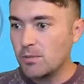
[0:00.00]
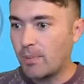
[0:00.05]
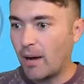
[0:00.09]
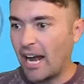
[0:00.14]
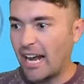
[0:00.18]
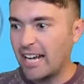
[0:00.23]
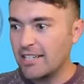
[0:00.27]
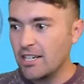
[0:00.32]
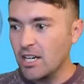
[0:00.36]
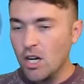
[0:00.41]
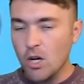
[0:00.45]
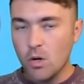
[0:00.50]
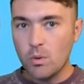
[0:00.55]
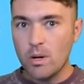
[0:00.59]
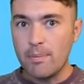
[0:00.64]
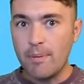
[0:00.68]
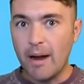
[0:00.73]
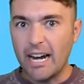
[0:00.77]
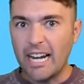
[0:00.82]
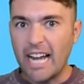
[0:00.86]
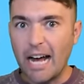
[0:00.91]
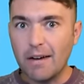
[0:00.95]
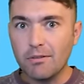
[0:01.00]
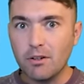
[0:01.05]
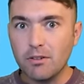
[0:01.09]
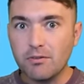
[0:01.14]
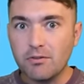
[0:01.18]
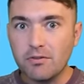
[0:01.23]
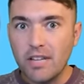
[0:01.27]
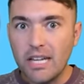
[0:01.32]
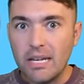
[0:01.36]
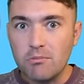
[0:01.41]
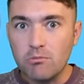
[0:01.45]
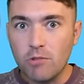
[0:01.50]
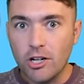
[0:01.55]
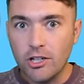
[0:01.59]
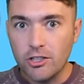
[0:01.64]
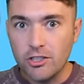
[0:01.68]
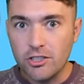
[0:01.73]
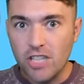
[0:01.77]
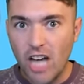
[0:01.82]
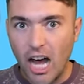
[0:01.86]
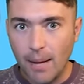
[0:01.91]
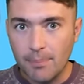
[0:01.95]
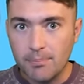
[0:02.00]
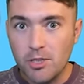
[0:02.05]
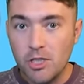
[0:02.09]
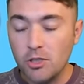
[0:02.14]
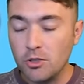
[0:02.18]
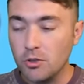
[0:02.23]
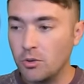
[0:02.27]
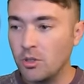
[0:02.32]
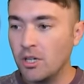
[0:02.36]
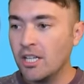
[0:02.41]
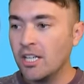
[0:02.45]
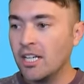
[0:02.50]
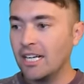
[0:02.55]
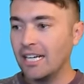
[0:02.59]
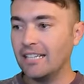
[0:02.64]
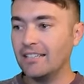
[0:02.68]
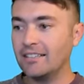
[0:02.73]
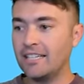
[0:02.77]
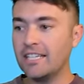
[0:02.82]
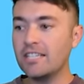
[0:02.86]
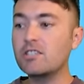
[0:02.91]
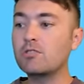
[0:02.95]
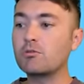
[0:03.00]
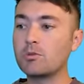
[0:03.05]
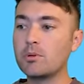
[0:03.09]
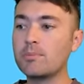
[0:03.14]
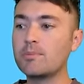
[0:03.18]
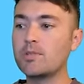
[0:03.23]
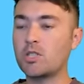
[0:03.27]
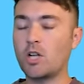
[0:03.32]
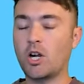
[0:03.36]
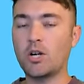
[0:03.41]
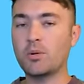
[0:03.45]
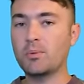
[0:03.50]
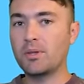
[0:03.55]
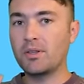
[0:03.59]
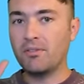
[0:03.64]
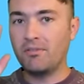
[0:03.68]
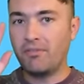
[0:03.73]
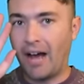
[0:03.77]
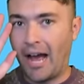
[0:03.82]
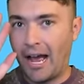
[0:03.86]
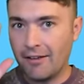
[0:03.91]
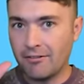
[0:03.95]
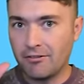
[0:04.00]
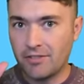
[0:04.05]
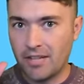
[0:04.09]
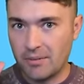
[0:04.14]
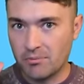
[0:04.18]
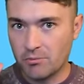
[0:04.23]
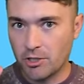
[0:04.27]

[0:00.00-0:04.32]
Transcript: behind. We might have a Flame Runner top two. This room started with five Flame